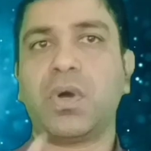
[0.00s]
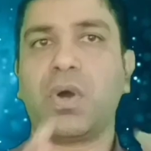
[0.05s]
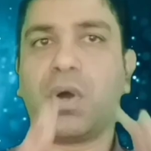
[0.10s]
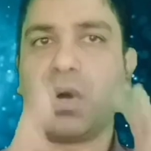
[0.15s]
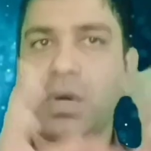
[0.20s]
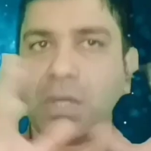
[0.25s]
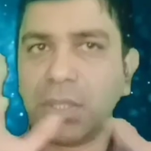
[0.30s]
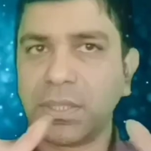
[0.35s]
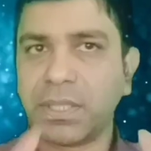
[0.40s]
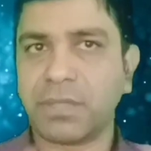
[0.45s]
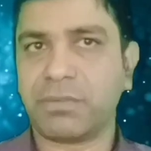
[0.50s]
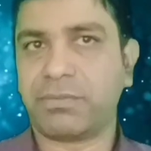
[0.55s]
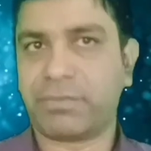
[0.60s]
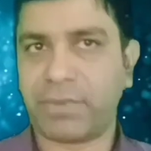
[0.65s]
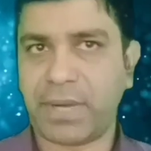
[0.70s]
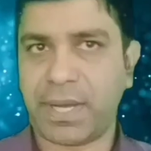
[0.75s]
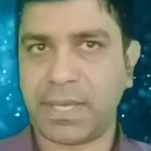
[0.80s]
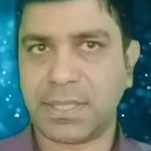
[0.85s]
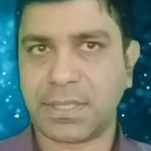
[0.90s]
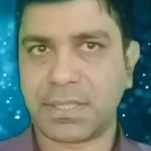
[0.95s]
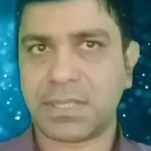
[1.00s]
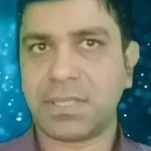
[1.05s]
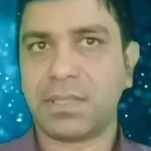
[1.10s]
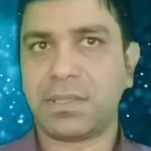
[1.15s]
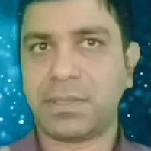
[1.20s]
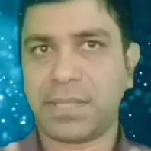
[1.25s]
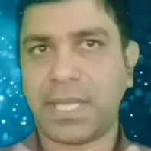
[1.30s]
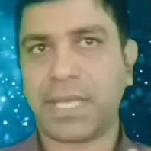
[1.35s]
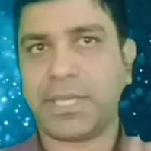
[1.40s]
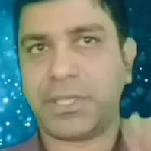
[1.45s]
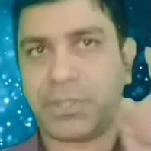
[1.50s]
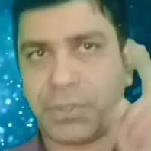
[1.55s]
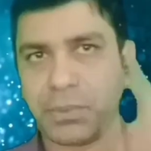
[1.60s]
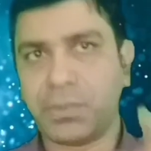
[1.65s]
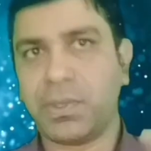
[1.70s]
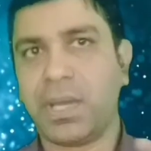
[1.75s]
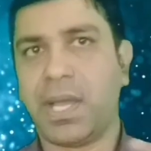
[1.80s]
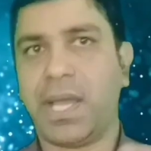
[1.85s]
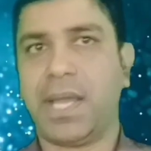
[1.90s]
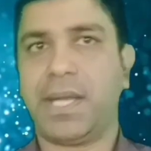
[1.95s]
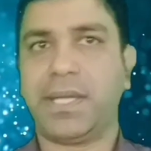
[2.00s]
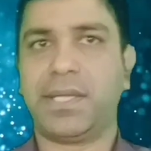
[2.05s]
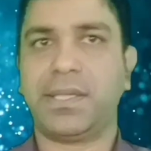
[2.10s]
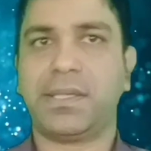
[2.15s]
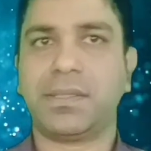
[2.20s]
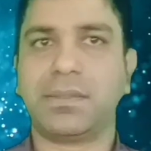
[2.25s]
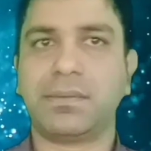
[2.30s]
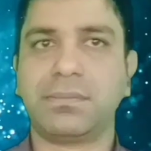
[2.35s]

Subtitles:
all the friends that you had.